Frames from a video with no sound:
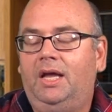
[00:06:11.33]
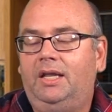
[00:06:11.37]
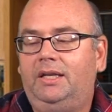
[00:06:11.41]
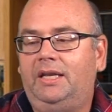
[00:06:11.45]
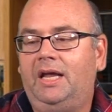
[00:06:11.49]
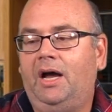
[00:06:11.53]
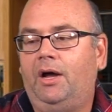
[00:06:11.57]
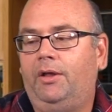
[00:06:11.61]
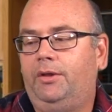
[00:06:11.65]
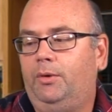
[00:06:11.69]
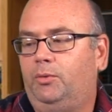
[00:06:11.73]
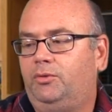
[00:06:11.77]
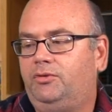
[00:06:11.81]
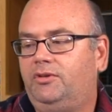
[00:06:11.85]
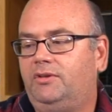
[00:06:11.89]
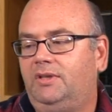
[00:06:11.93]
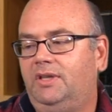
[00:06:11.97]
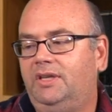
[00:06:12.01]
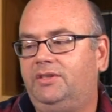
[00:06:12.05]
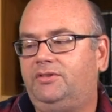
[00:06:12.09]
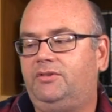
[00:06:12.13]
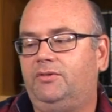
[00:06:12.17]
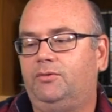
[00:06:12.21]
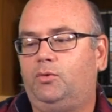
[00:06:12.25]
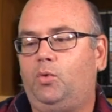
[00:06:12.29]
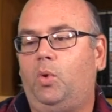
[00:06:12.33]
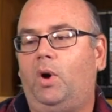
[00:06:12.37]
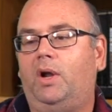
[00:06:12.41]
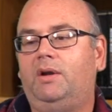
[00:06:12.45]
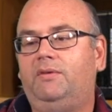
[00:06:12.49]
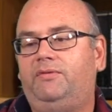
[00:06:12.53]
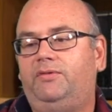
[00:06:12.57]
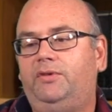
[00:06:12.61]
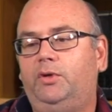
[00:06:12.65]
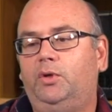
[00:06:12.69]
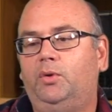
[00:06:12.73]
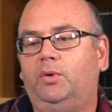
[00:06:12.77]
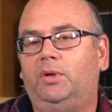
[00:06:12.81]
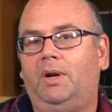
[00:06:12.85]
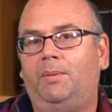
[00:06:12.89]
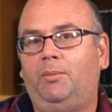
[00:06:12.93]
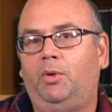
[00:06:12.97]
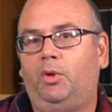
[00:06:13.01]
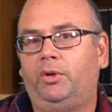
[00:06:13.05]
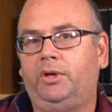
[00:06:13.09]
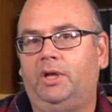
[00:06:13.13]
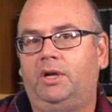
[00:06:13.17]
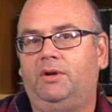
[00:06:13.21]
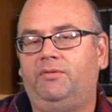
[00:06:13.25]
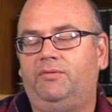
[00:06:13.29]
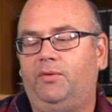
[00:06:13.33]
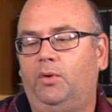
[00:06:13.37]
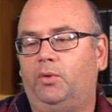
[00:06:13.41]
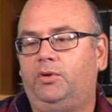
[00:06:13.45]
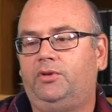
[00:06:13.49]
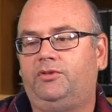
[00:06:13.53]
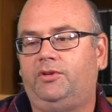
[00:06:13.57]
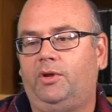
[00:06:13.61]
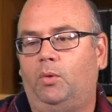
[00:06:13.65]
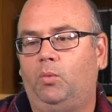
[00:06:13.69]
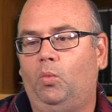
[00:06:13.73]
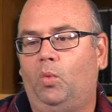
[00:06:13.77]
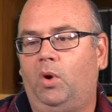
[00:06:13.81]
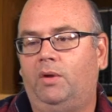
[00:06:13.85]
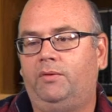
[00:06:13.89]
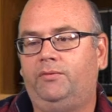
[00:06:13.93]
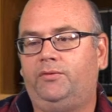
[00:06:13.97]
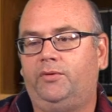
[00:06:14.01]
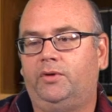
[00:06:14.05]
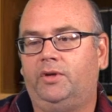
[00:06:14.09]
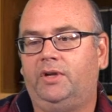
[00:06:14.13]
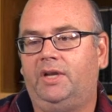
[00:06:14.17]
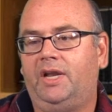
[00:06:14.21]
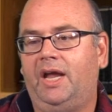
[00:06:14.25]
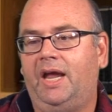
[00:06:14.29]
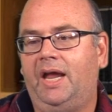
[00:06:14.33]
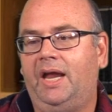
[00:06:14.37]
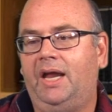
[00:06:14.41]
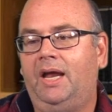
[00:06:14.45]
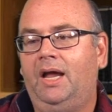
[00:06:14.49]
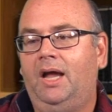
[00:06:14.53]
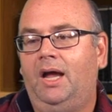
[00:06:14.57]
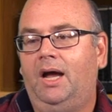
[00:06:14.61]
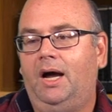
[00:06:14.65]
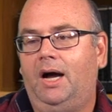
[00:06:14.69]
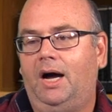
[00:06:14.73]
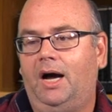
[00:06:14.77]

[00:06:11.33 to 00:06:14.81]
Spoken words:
Now, there was a list of quite a few, and I'm only going to focus on one for today.